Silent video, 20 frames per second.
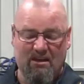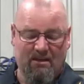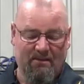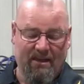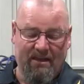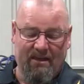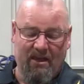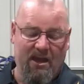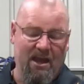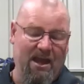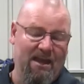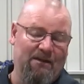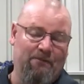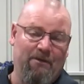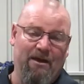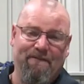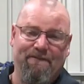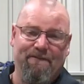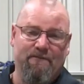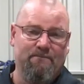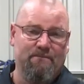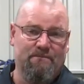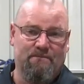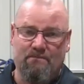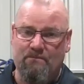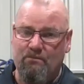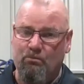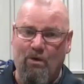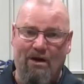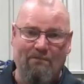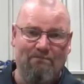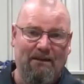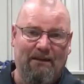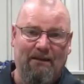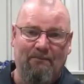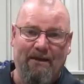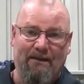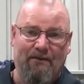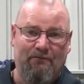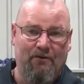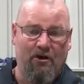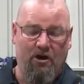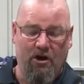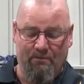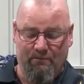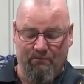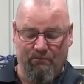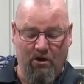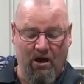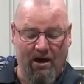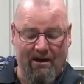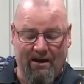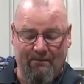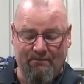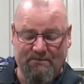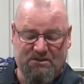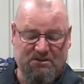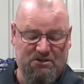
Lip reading: They go anywhere from 1 millimetre rope right up